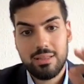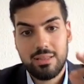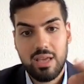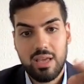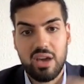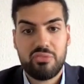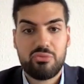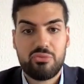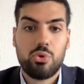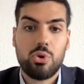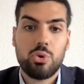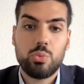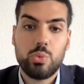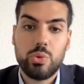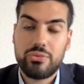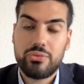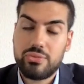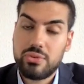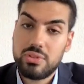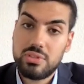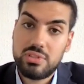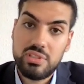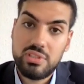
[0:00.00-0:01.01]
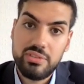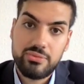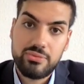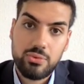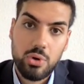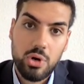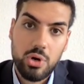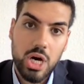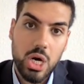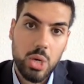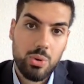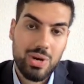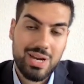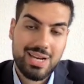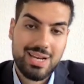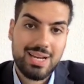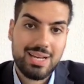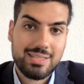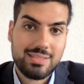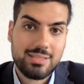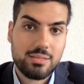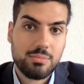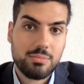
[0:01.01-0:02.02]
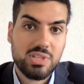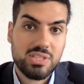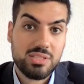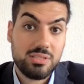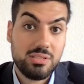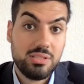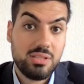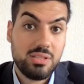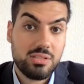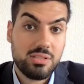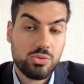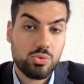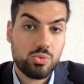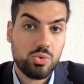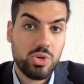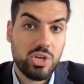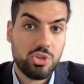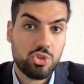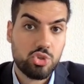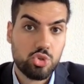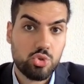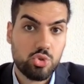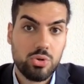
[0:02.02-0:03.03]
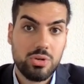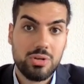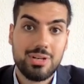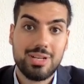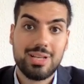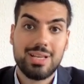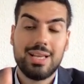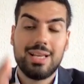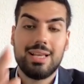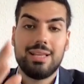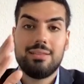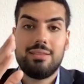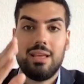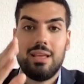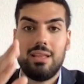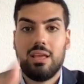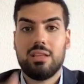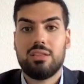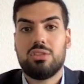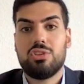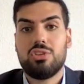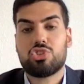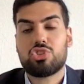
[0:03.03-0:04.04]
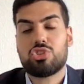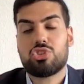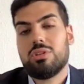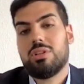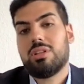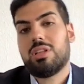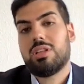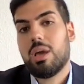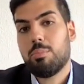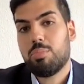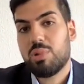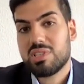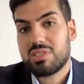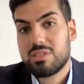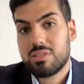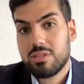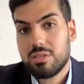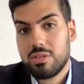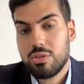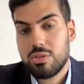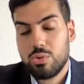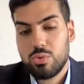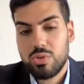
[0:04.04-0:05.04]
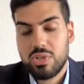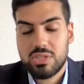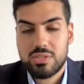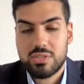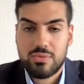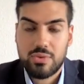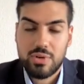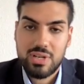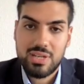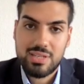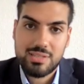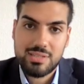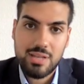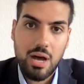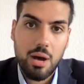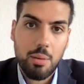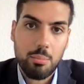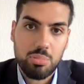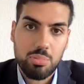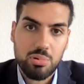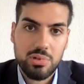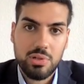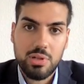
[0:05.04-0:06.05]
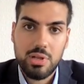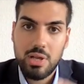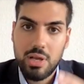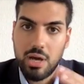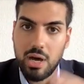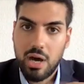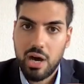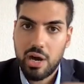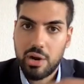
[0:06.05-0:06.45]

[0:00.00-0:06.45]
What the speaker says: Therefore, within T4, our customers needs to ensure that additional capacity units, for example,